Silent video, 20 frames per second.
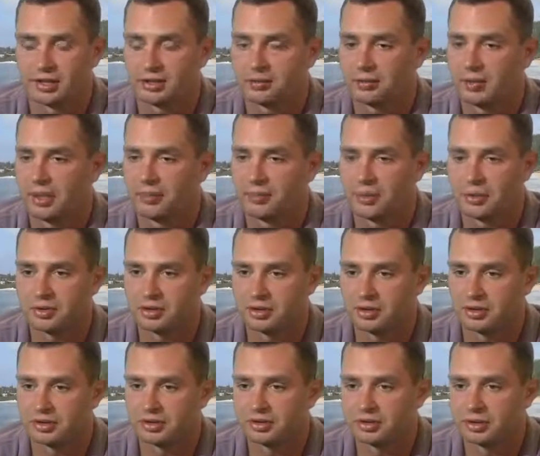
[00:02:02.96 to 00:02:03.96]
handle my
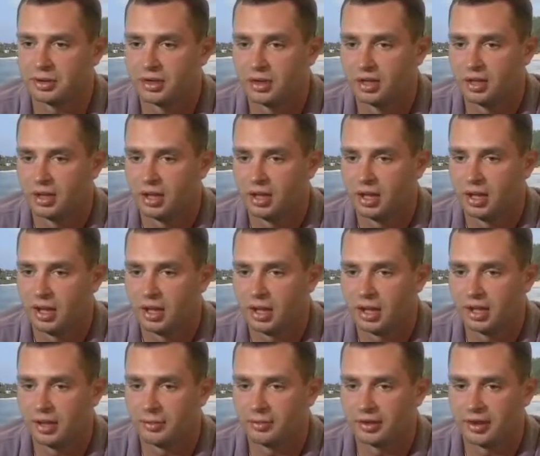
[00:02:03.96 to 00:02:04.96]
emotions.
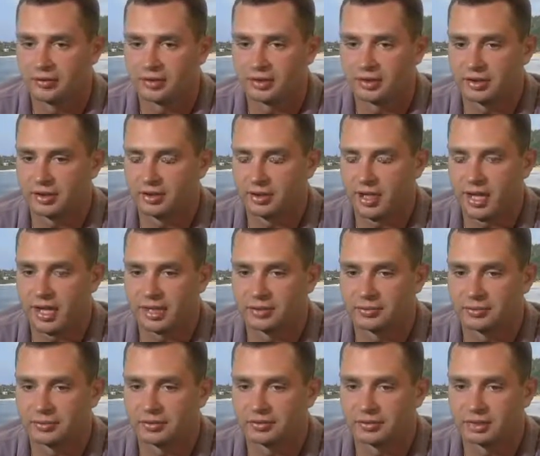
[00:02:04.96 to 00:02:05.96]
Whenever
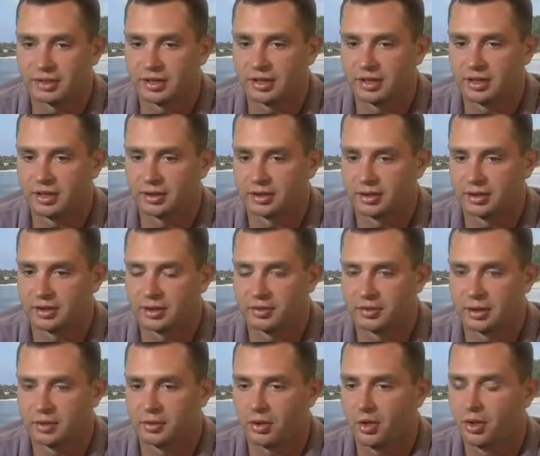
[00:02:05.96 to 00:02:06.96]
times hit,
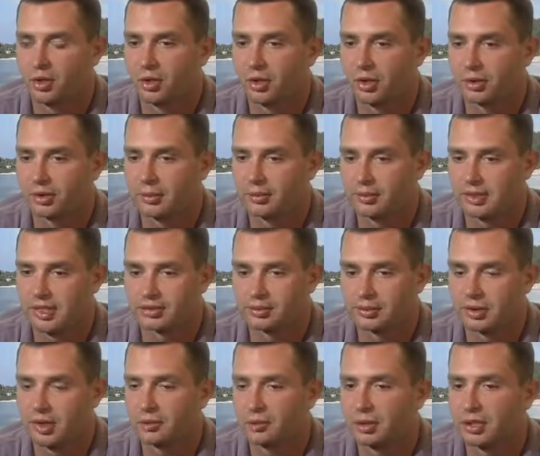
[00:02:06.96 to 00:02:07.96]
that were hard,
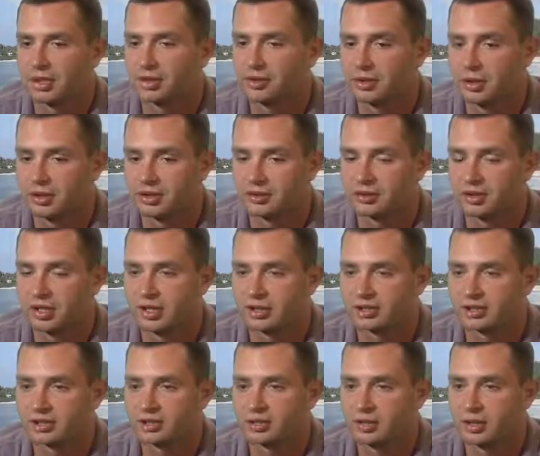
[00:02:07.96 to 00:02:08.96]
that's what I ran to. I used that
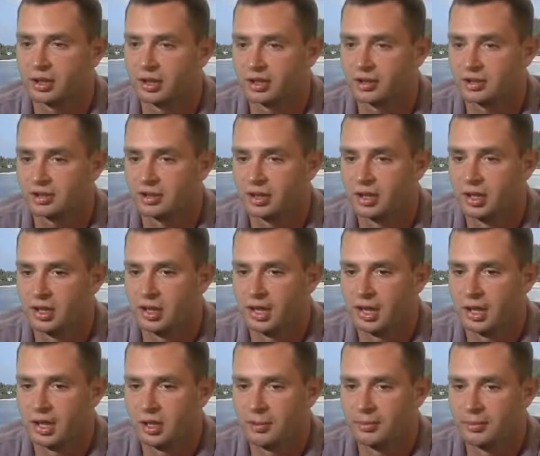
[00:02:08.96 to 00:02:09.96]
as a crutch.
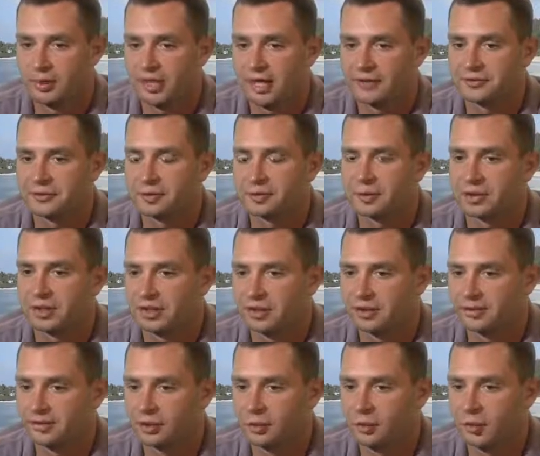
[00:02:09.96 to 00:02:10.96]
But after being
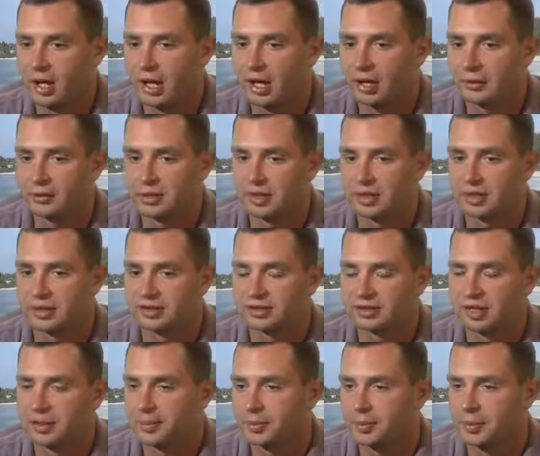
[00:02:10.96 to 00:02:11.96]
here for a while, being
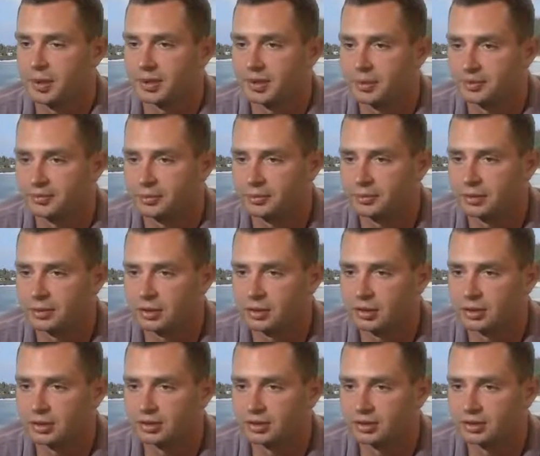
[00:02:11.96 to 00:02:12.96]
separated from
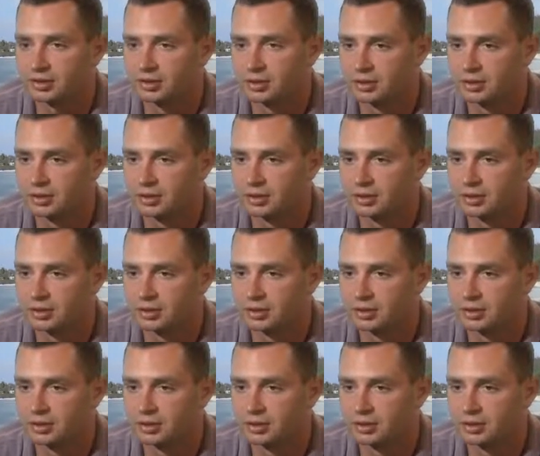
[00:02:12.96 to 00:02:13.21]
drugs,